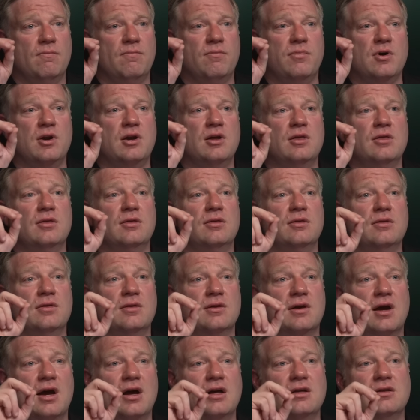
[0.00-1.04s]
But in
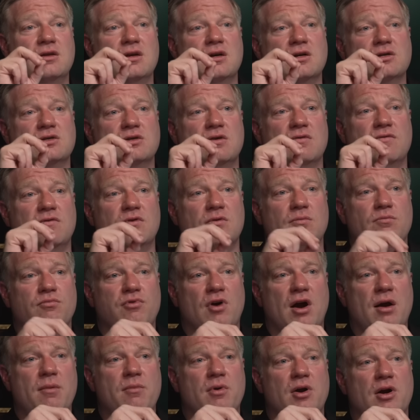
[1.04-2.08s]
the context of a
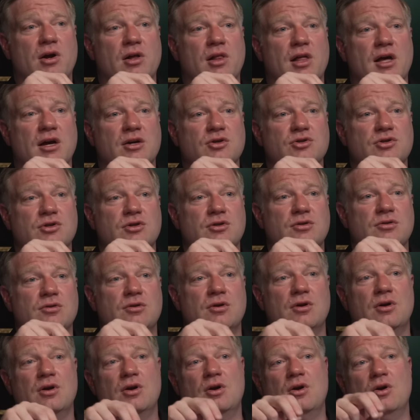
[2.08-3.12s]
primary election
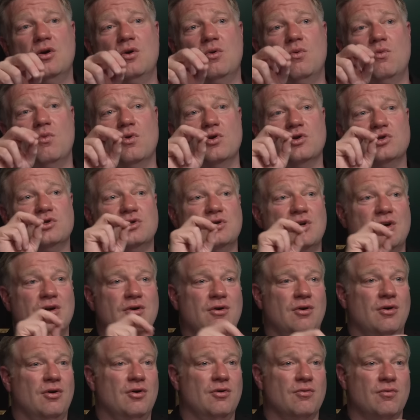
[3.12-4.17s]
where it's
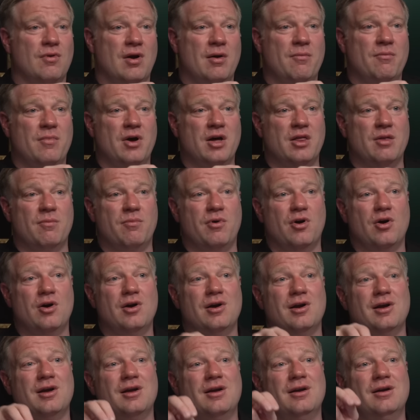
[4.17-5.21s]
all run by the
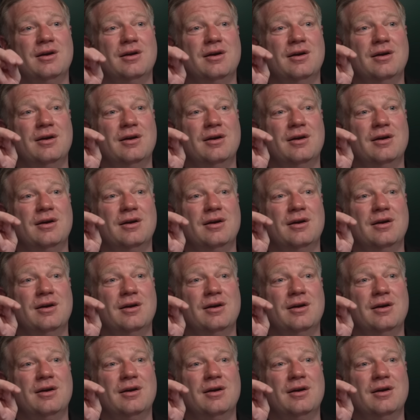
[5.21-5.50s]
party,